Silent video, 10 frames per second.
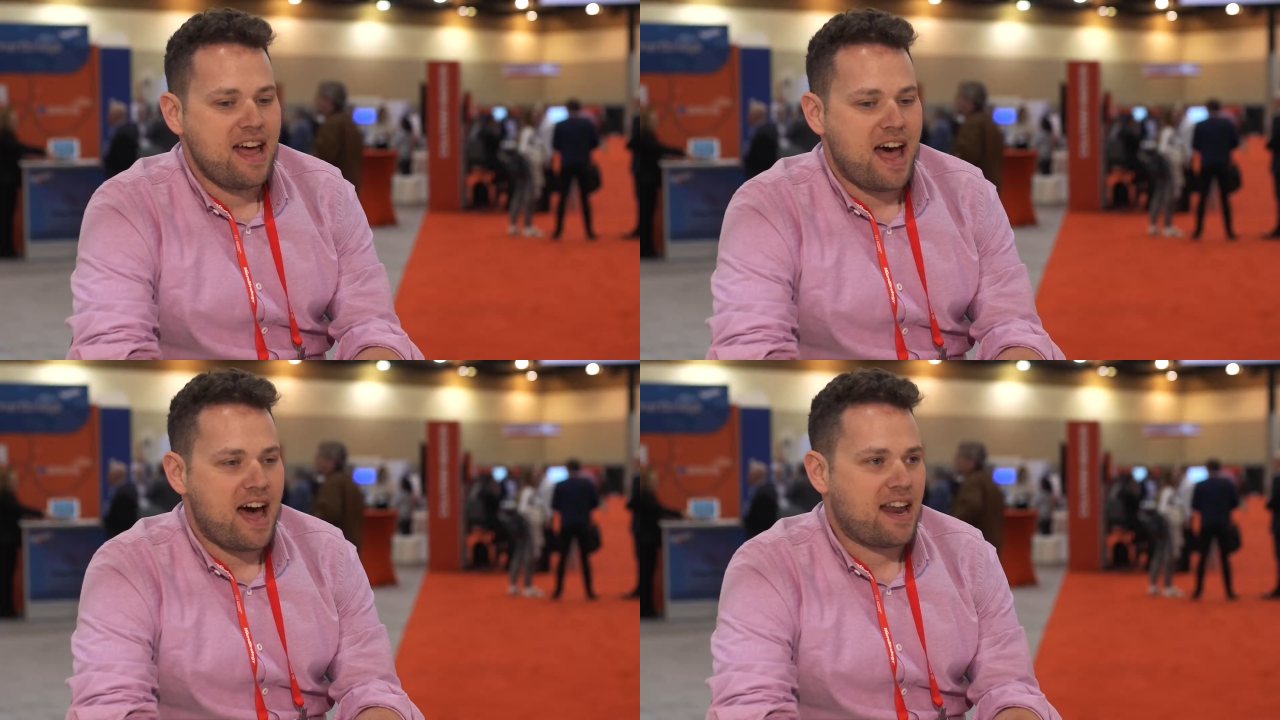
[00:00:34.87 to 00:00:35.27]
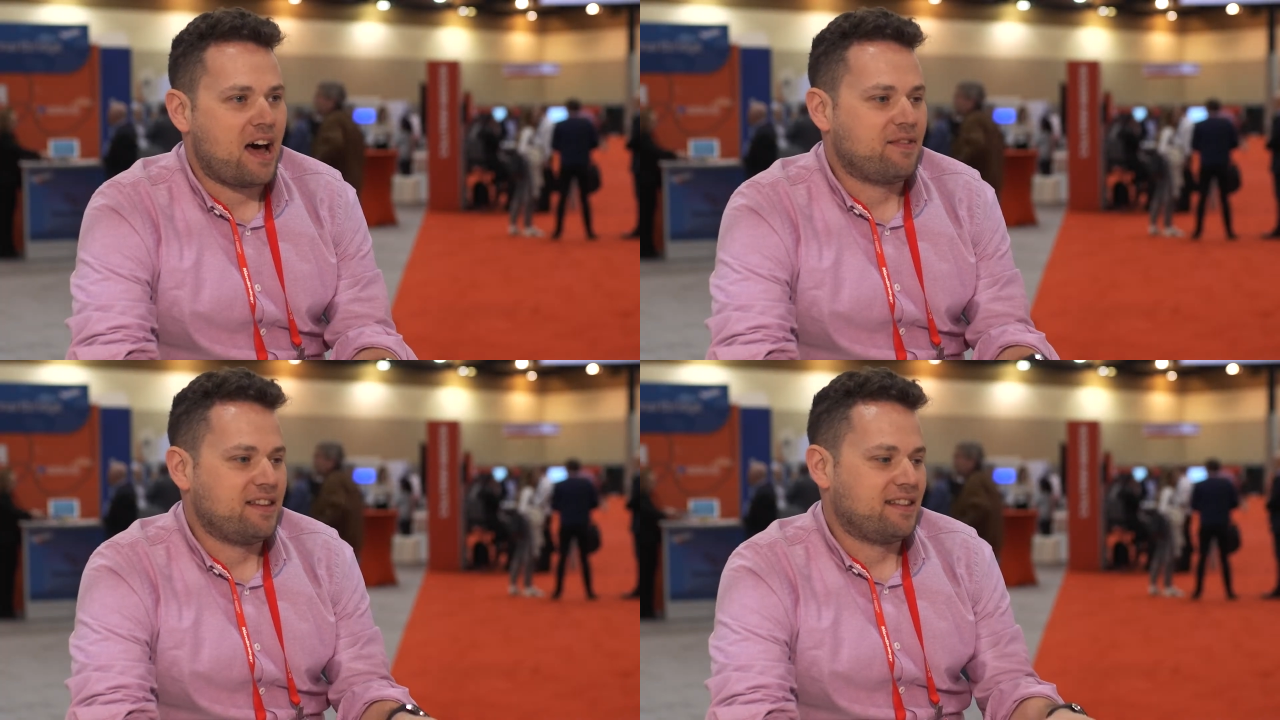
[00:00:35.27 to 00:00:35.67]
and
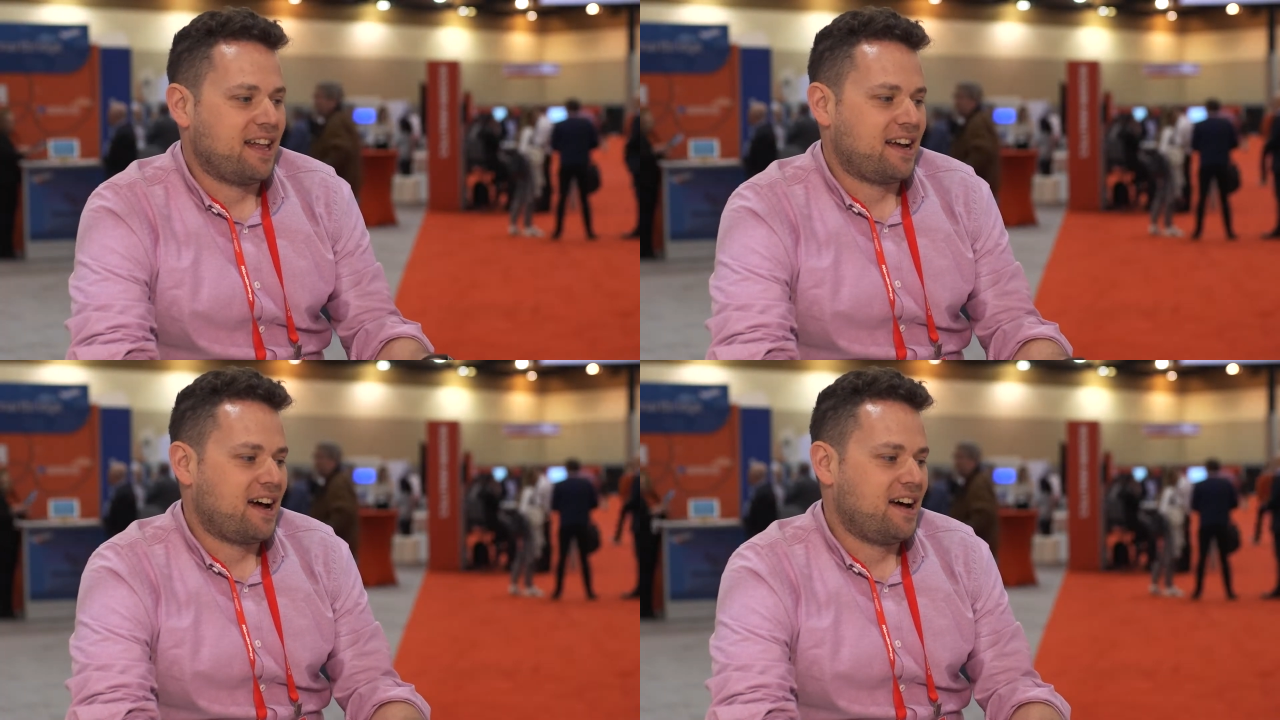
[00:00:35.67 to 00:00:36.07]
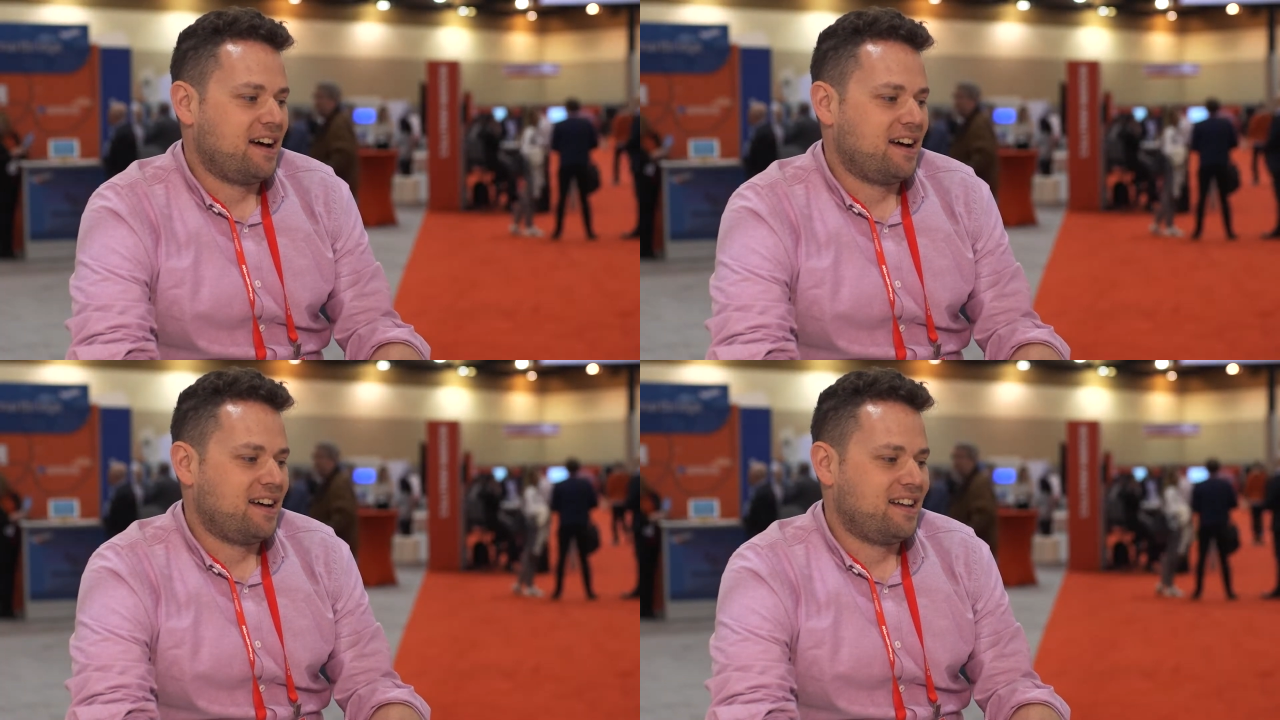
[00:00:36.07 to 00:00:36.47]
have it like
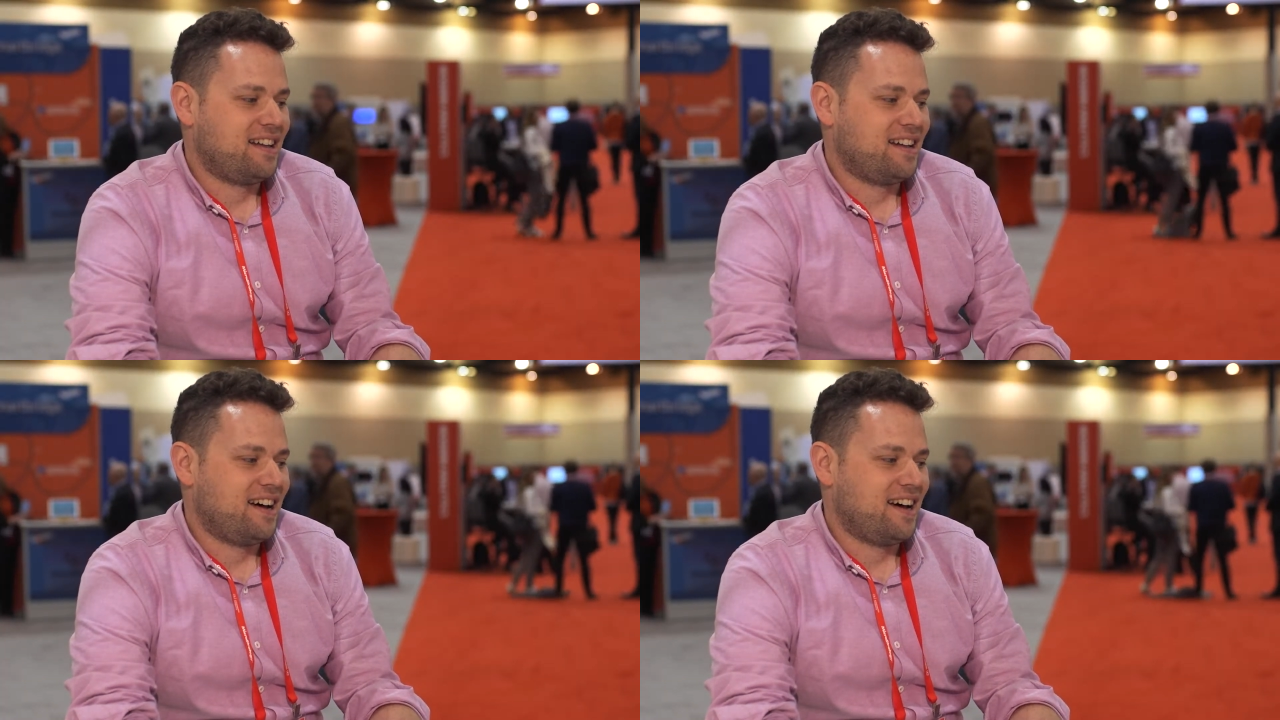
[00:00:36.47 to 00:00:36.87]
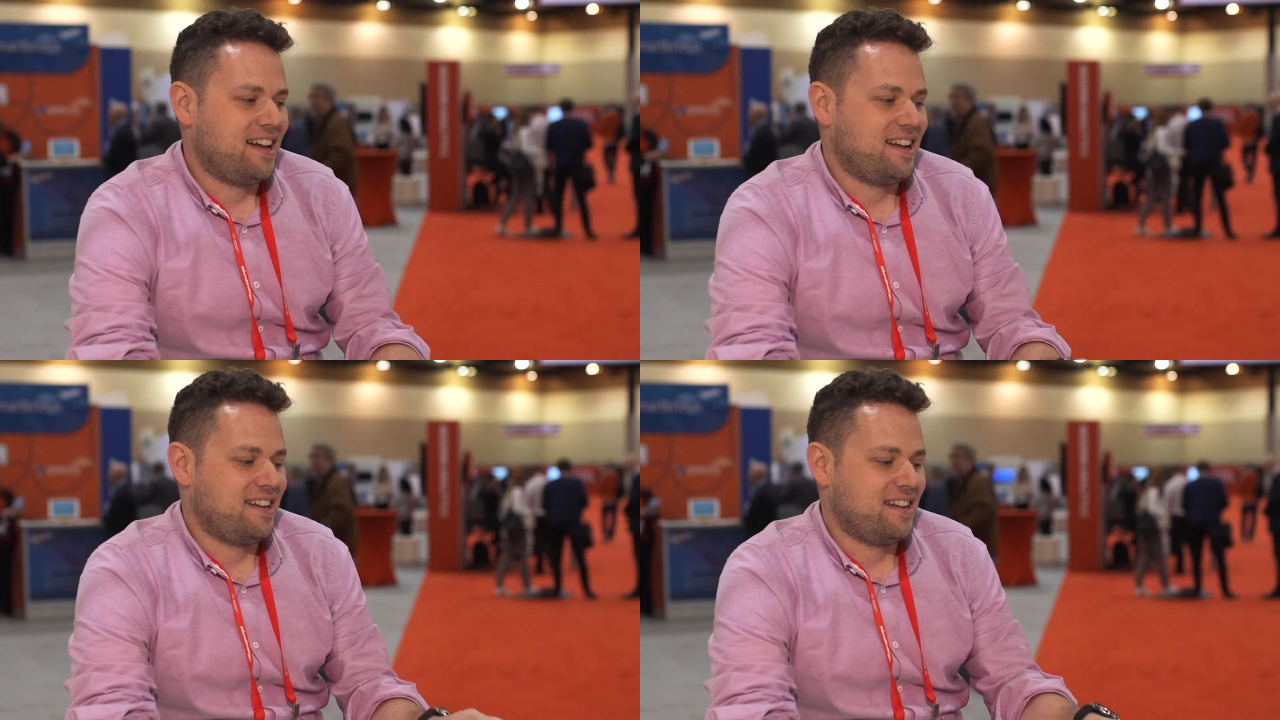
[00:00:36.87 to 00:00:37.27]
a
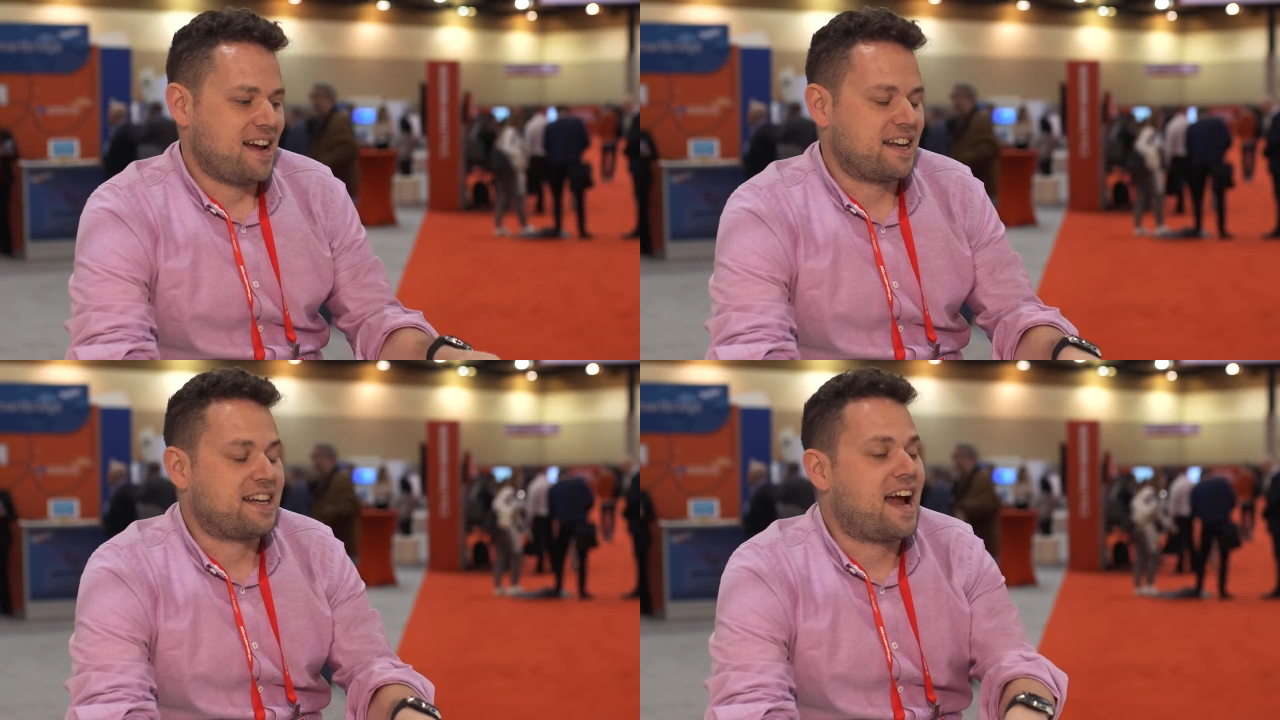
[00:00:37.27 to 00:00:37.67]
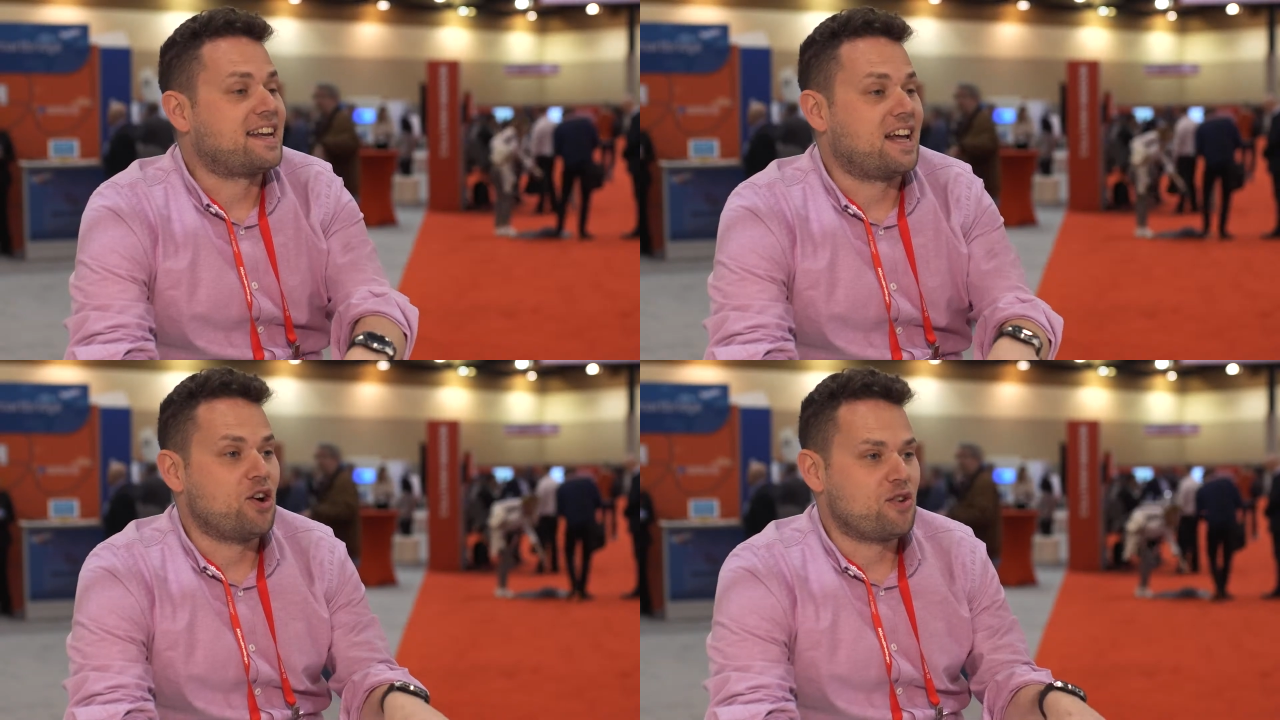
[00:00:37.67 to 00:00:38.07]
like a
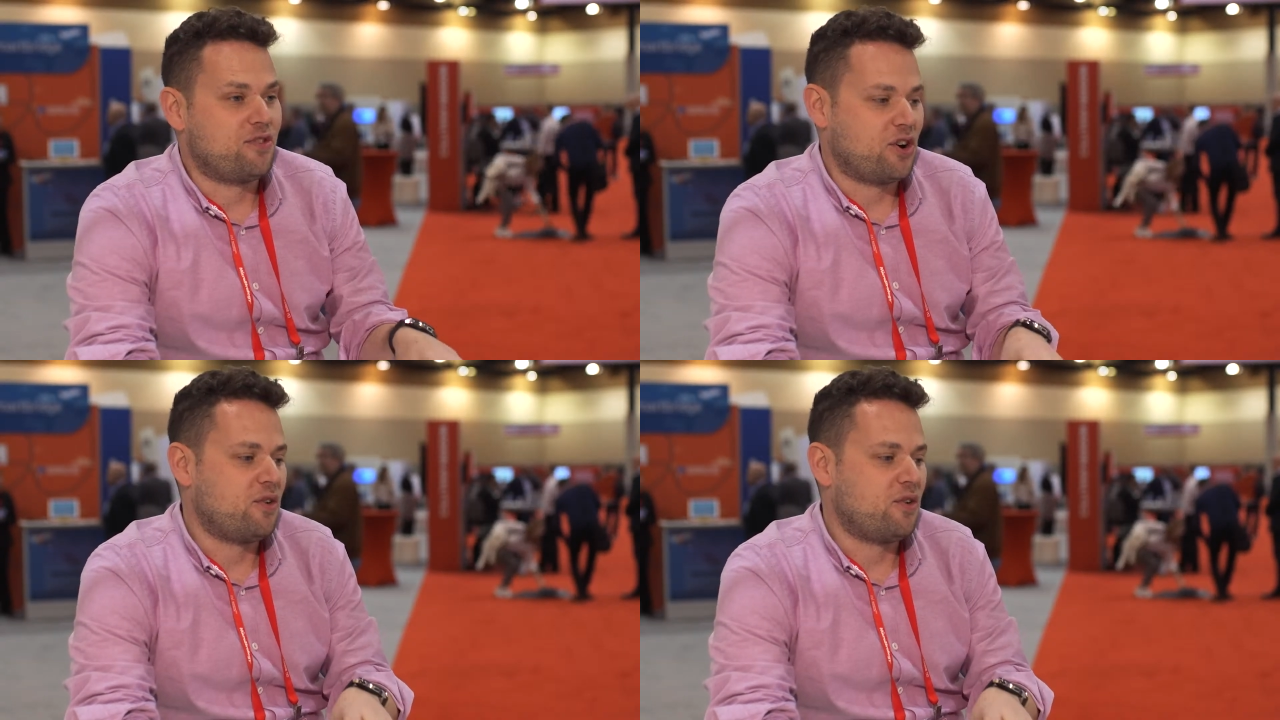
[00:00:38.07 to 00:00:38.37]
catalog for,